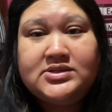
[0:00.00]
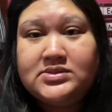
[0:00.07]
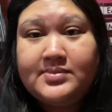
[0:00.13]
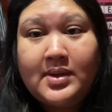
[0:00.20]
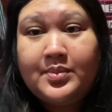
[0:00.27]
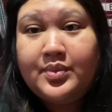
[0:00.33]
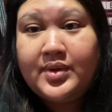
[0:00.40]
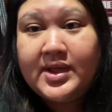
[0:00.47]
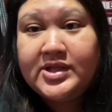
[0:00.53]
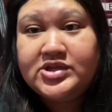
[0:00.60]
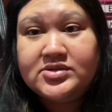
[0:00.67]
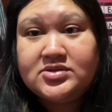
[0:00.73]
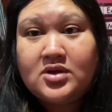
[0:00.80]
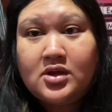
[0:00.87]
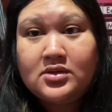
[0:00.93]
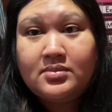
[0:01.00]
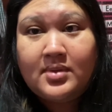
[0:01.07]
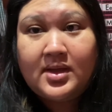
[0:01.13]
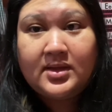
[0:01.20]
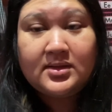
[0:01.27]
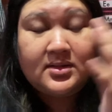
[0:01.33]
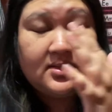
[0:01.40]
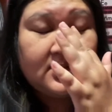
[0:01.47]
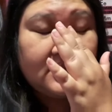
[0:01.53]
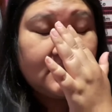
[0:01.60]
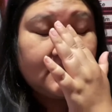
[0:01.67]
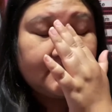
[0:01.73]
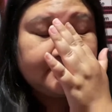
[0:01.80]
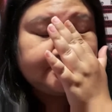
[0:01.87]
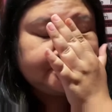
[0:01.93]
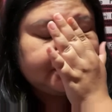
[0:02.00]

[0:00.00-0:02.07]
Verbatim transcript: my brain just automatically um